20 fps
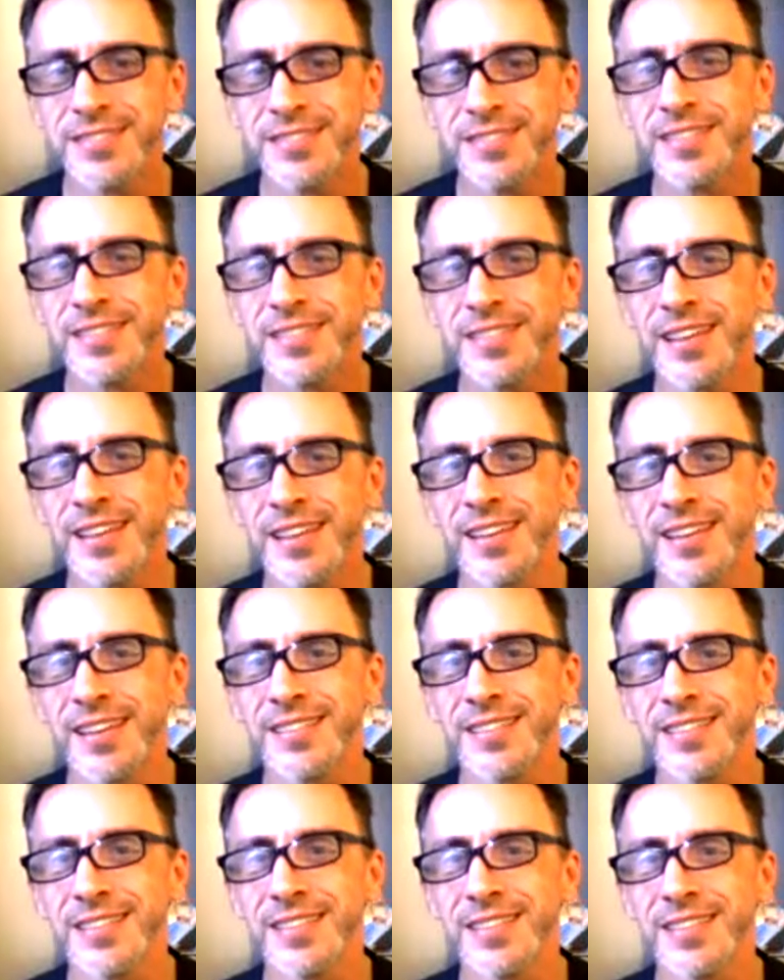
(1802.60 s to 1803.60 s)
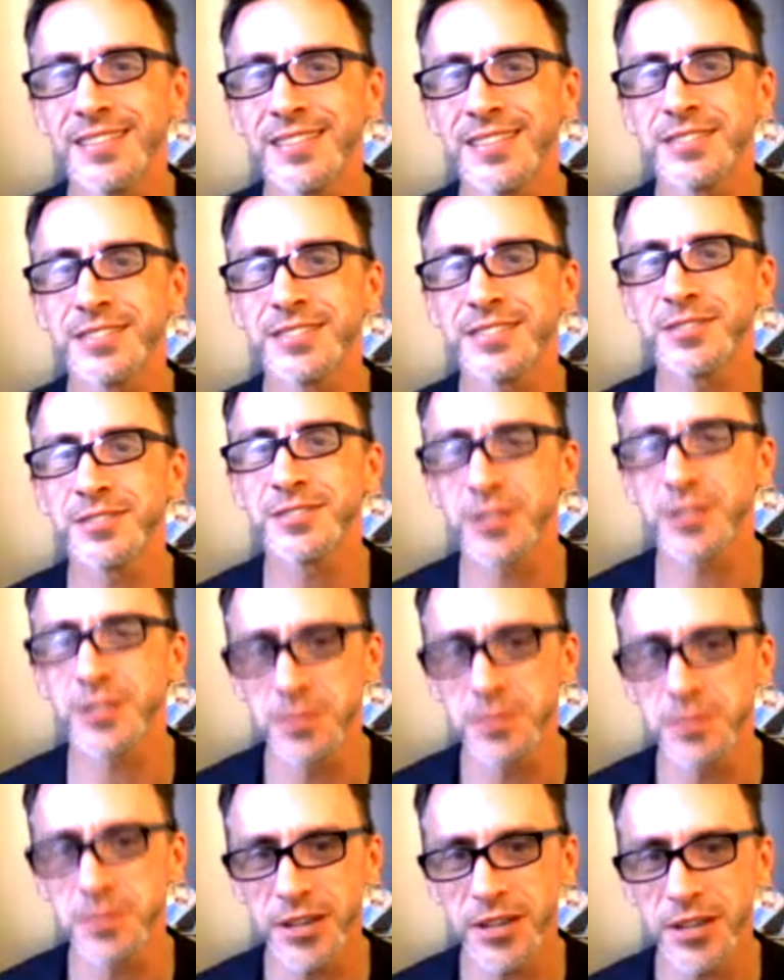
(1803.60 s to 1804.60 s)
and it's going to be
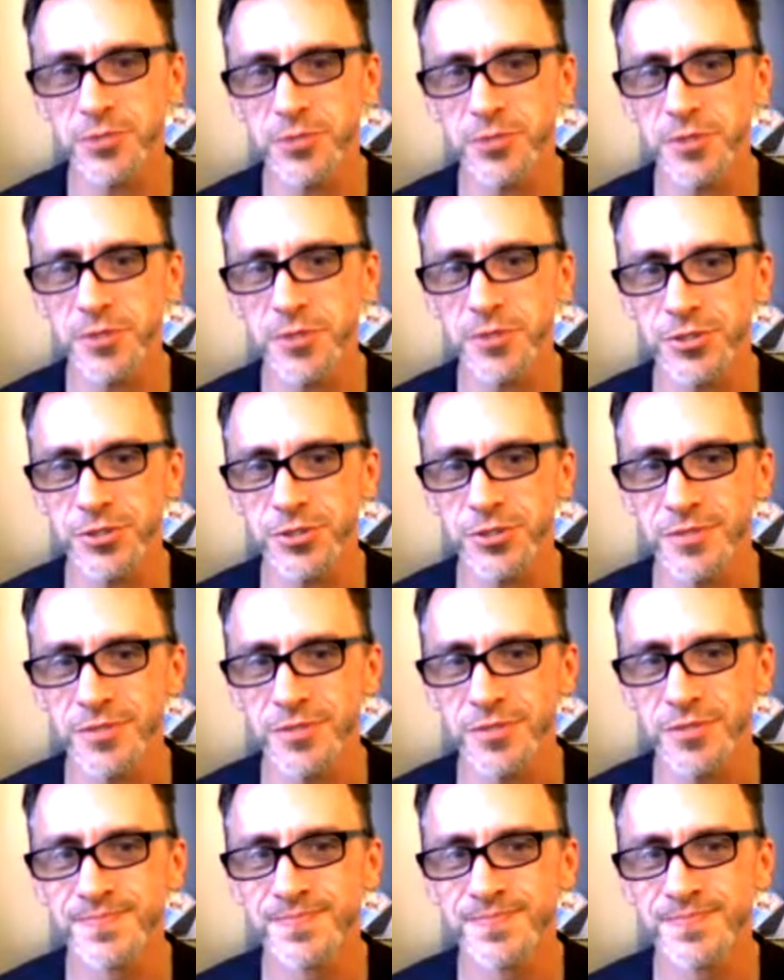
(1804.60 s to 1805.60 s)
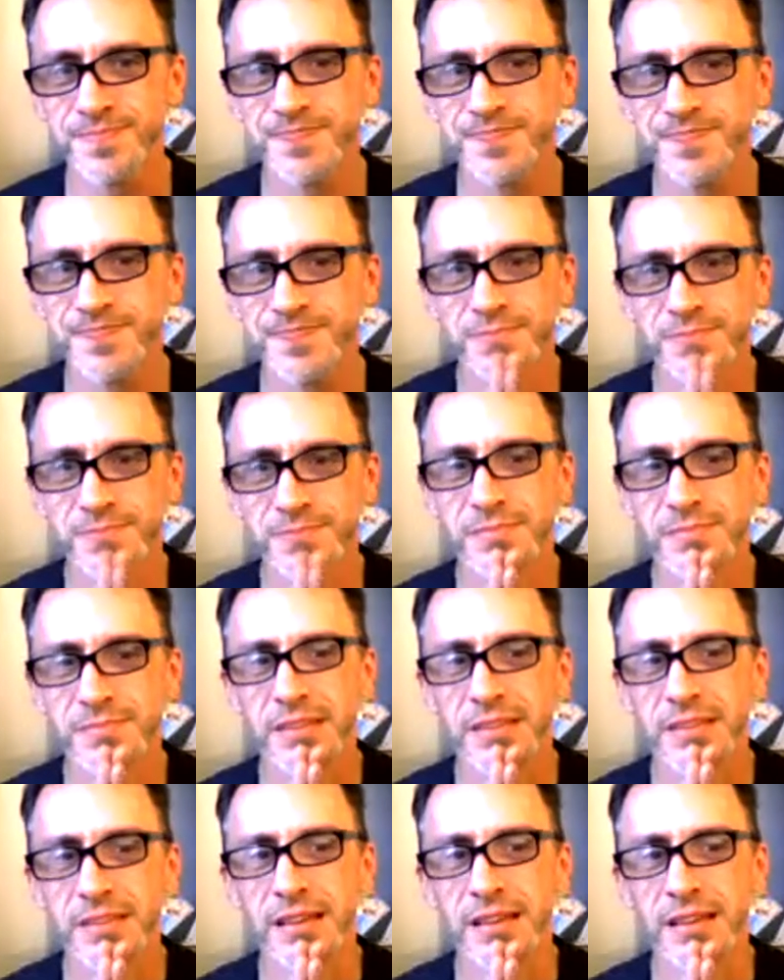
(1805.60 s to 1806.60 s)
controversial.
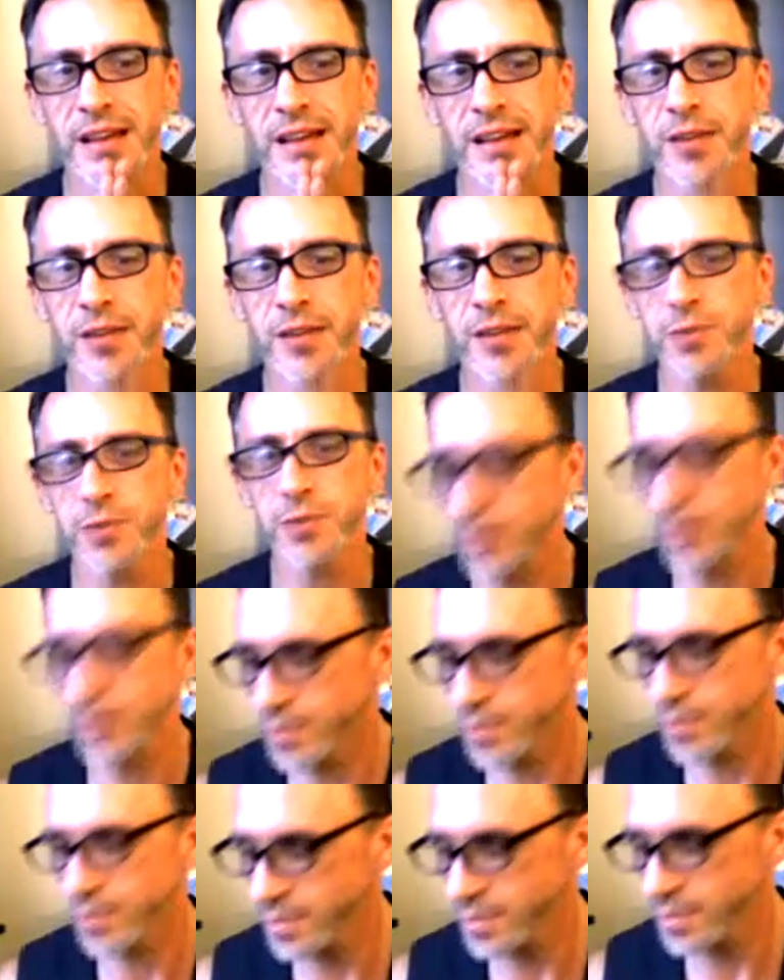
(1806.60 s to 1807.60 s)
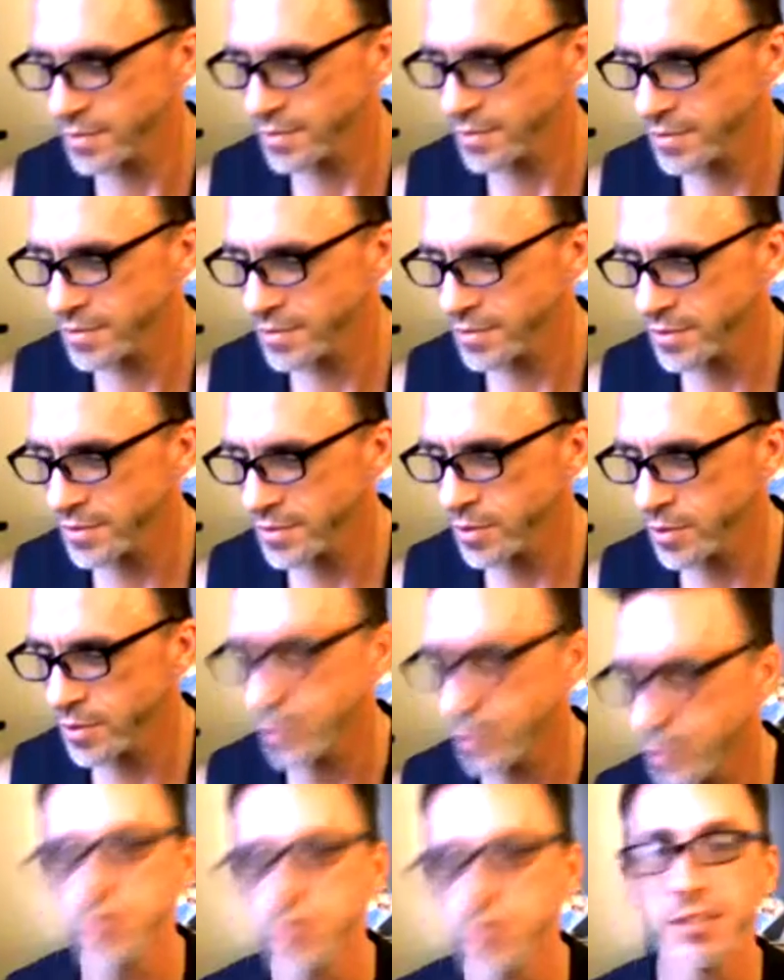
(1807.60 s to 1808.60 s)
And I don't know who
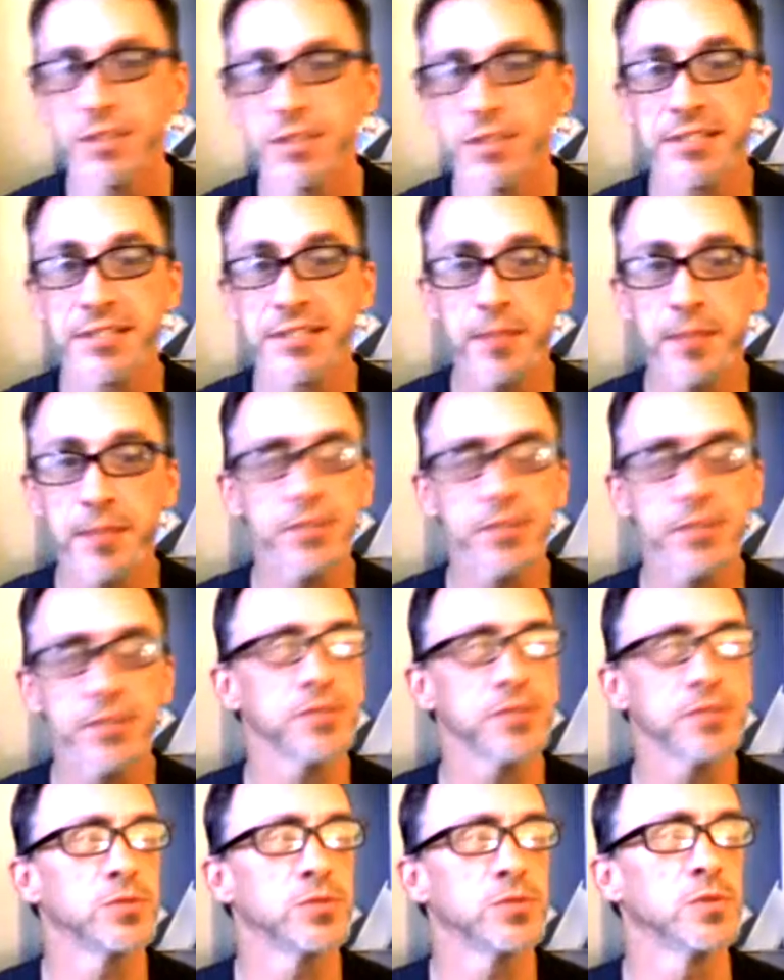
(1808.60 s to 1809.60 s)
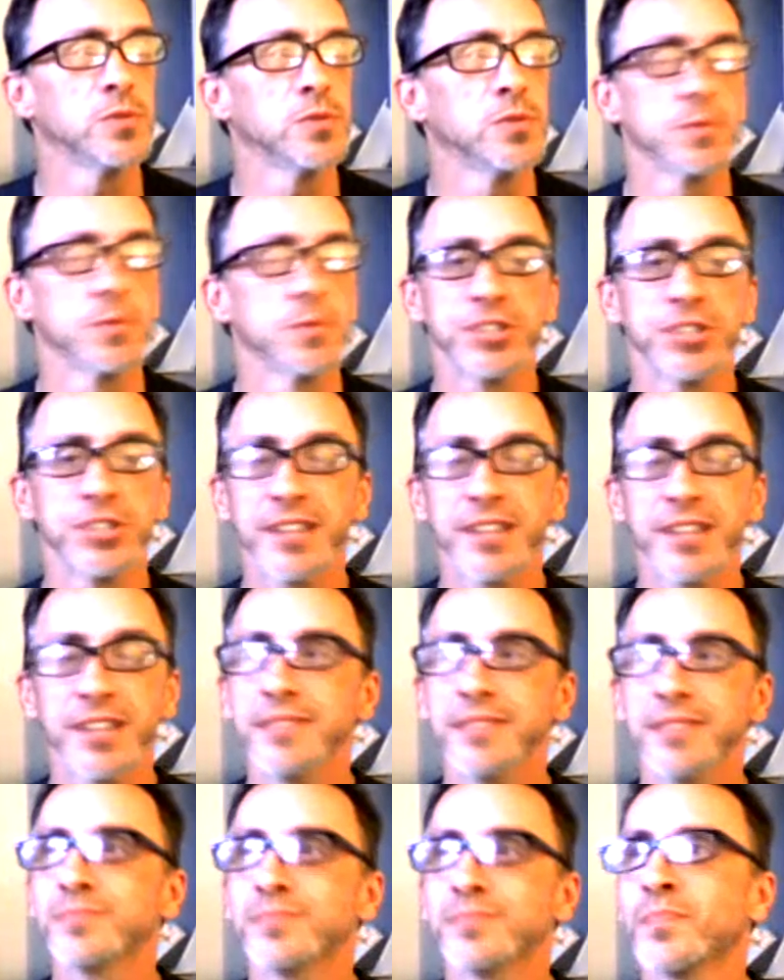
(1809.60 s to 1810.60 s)
will accept it, who will reject it,
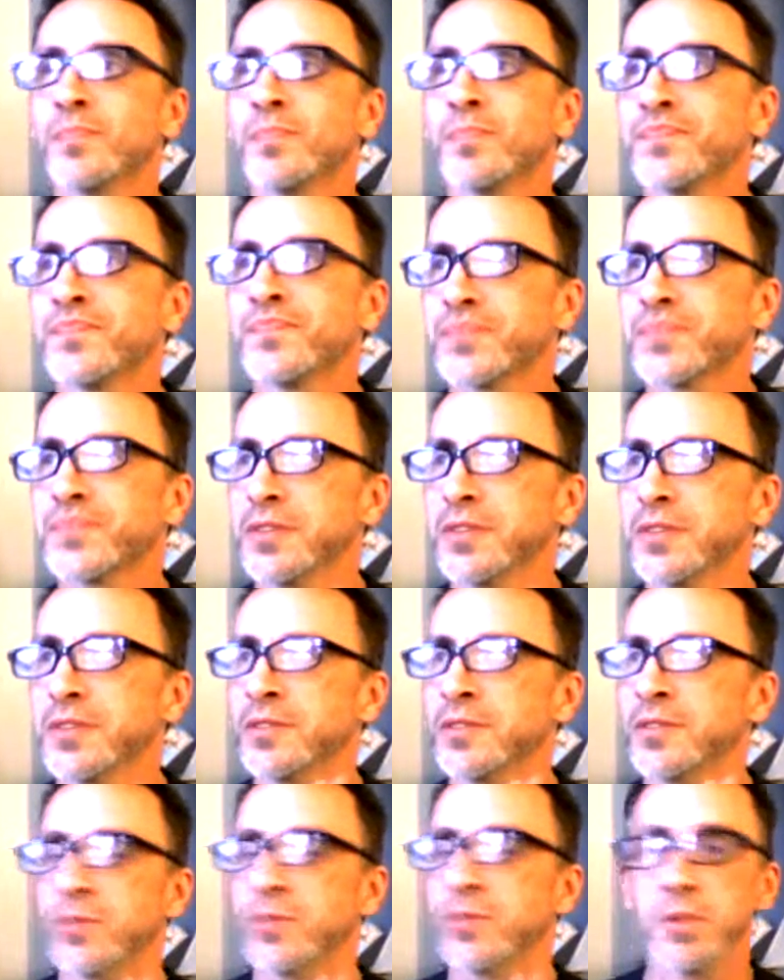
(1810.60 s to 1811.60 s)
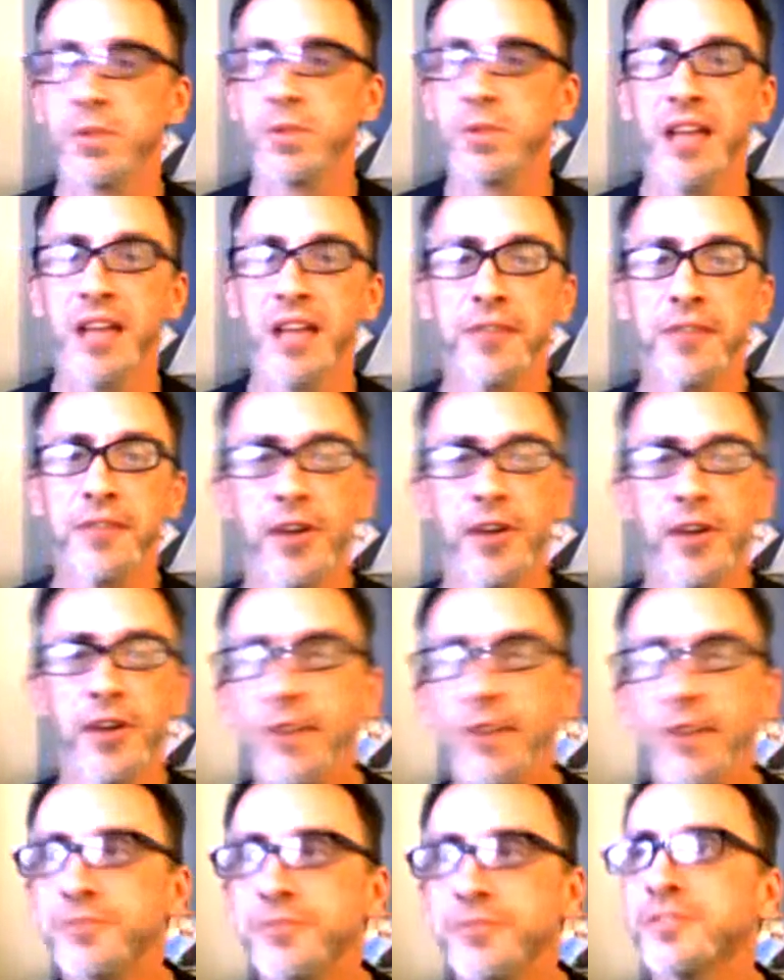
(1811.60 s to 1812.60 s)
who will laugh it
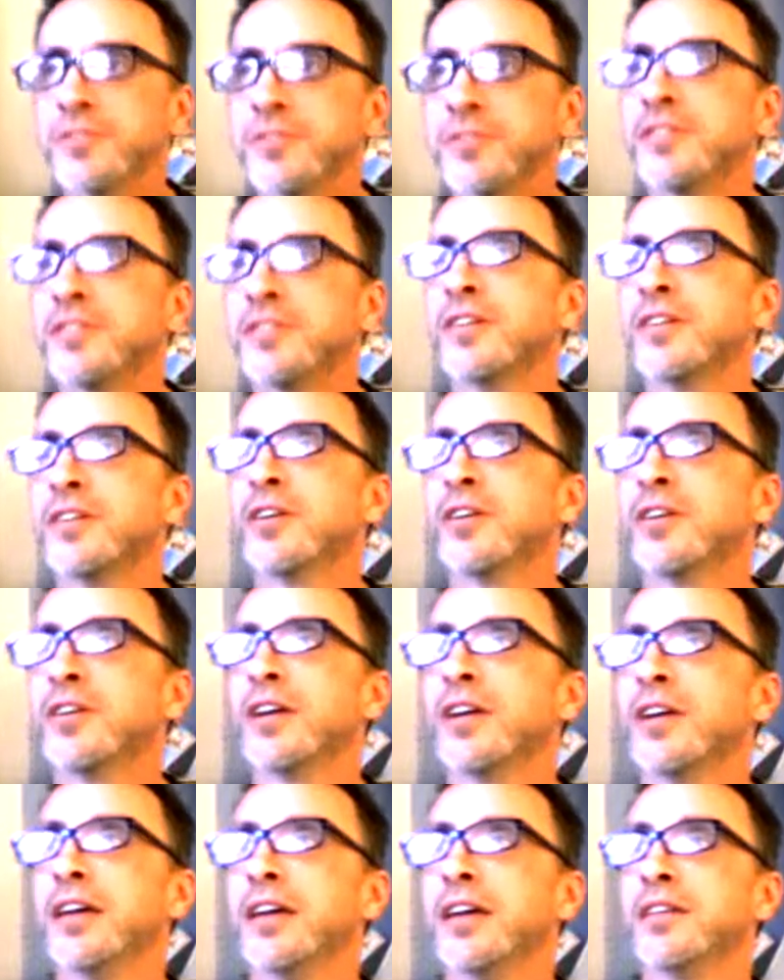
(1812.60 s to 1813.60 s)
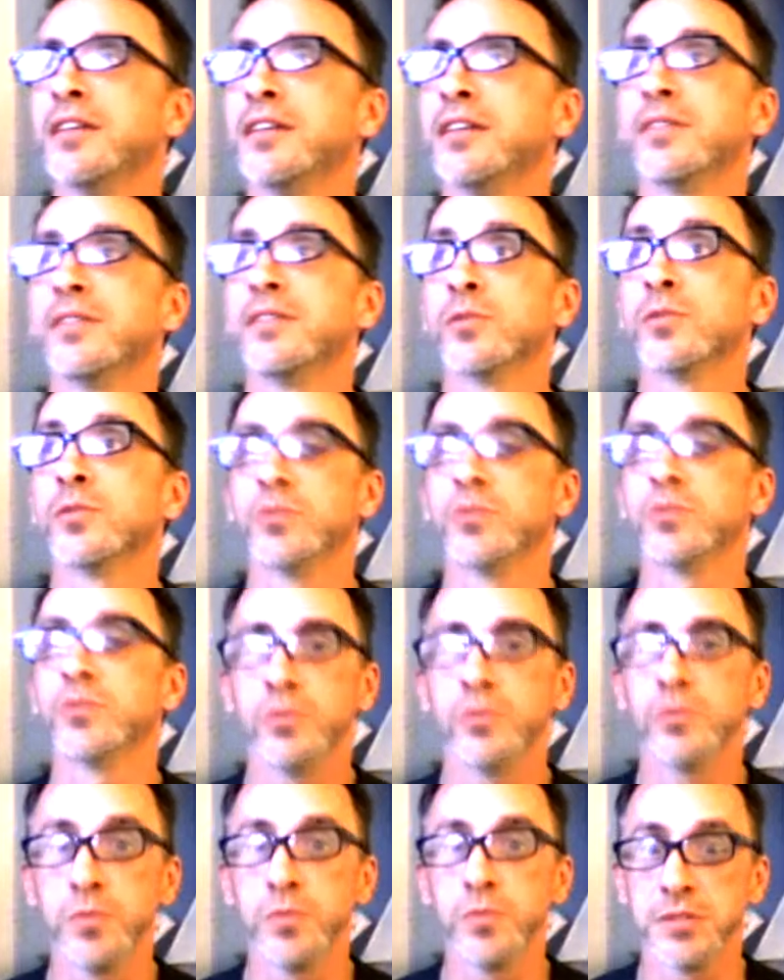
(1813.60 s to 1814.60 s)
off, or who
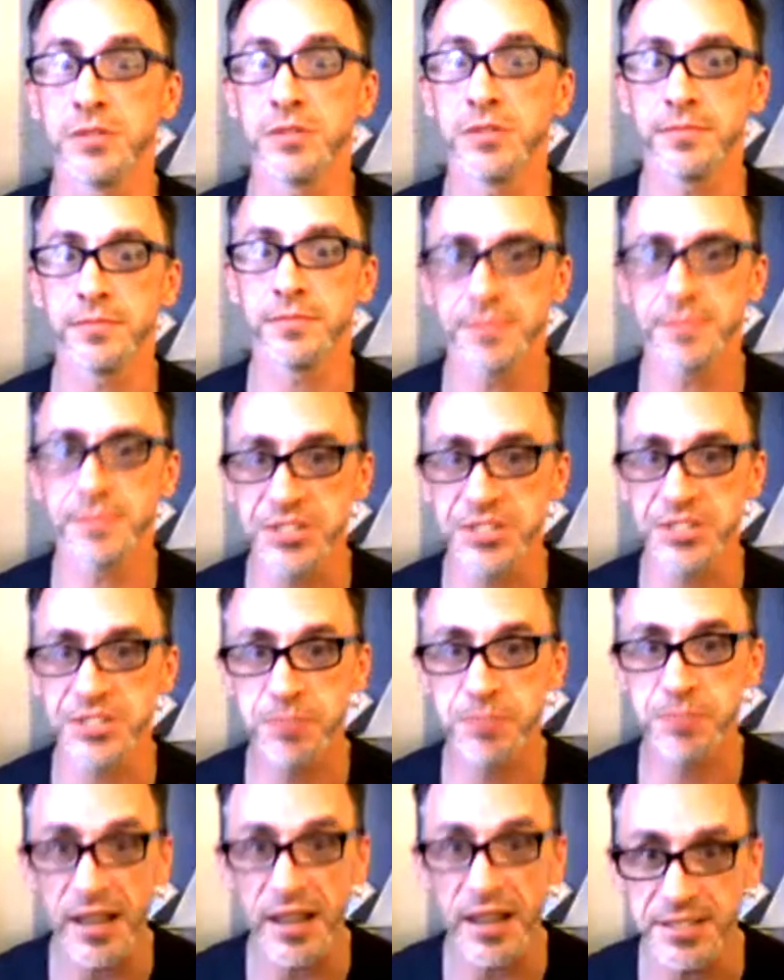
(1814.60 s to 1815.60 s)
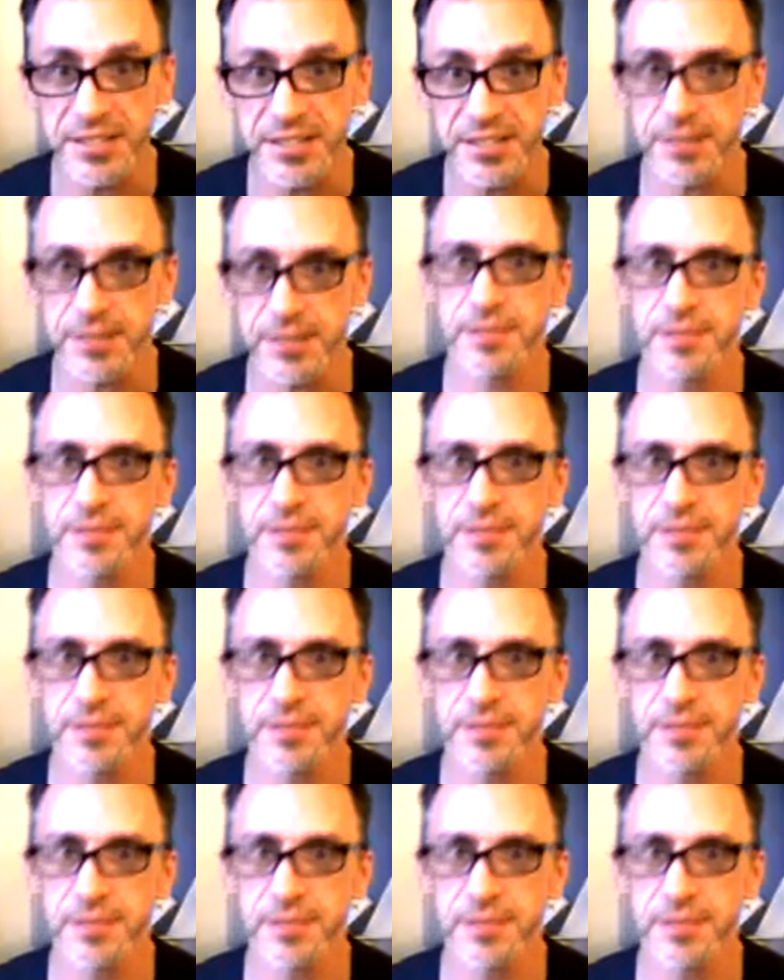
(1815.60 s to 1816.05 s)
will despise it.